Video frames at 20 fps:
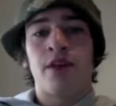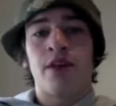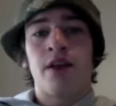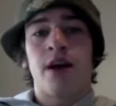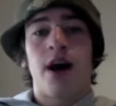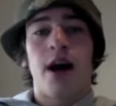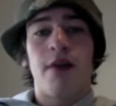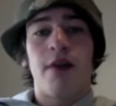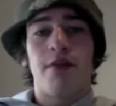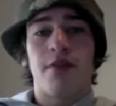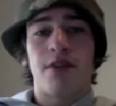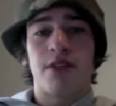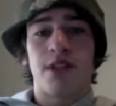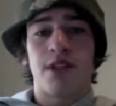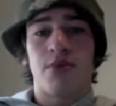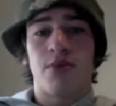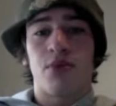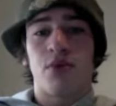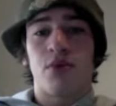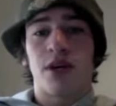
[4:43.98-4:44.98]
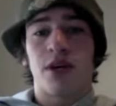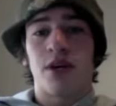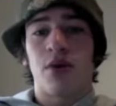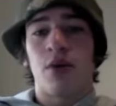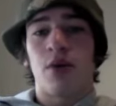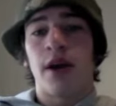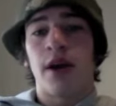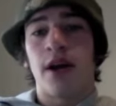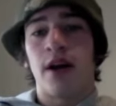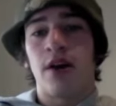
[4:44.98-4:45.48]
I, for example, work at a
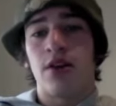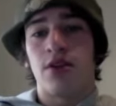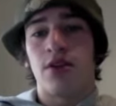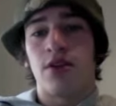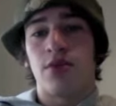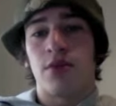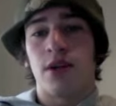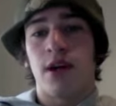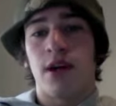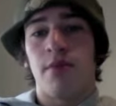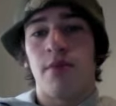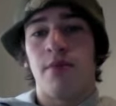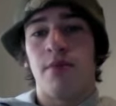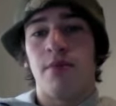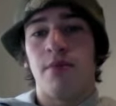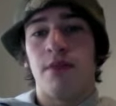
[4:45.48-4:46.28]
warehouse when I'm